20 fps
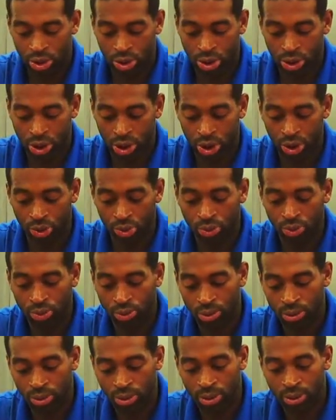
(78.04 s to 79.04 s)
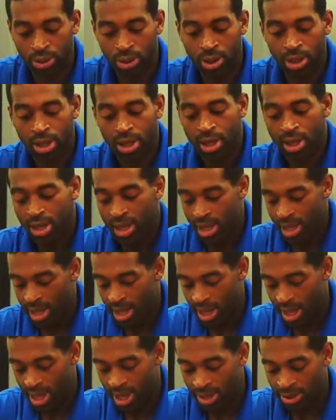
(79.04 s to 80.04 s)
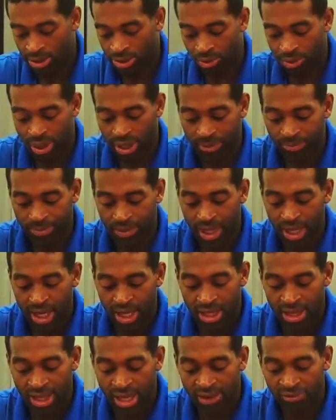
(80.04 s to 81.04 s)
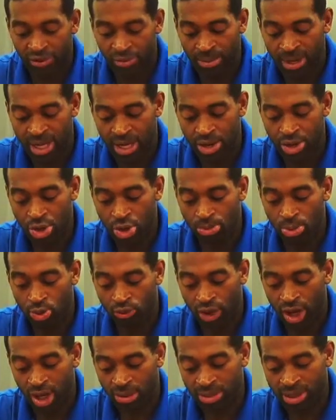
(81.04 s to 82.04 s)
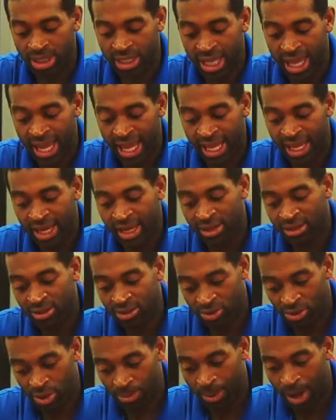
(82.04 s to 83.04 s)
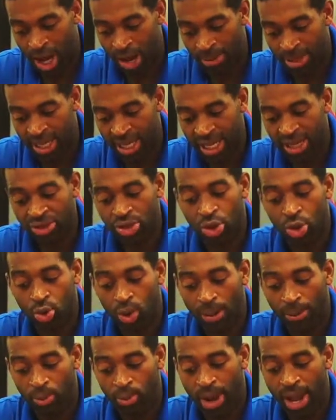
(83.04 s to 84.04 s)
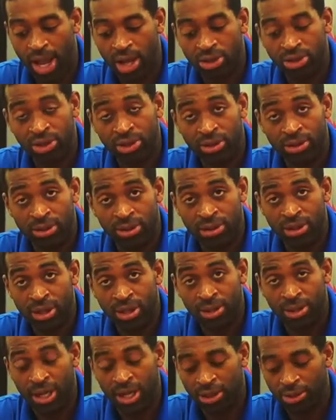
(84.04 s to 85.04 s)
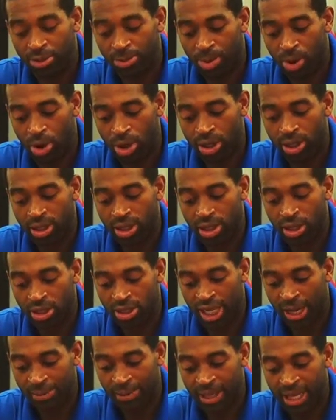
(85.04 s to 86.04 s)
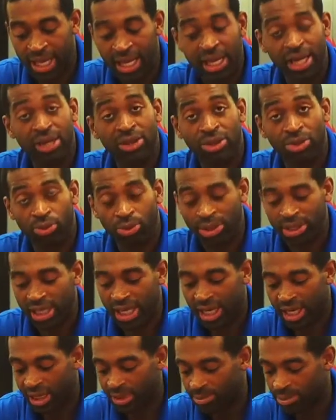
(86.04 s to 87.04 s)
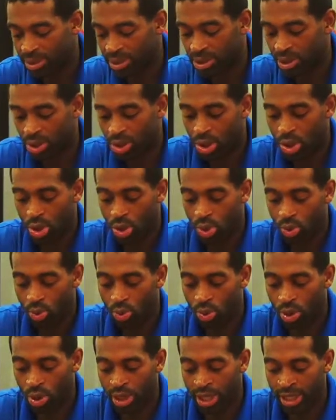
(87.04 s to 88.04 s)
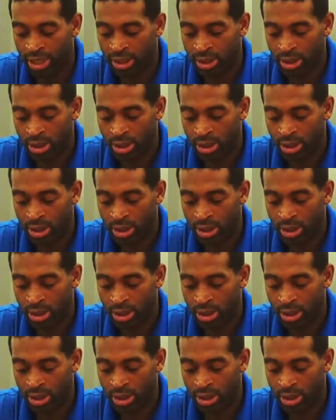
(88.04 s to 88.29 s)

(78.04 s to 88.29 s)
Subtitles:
2, and 3. Then from here you're going to move up to the hand, so the palm of the hand, you're going to wrap around the knuckle part on top of the hand 3 times. 1,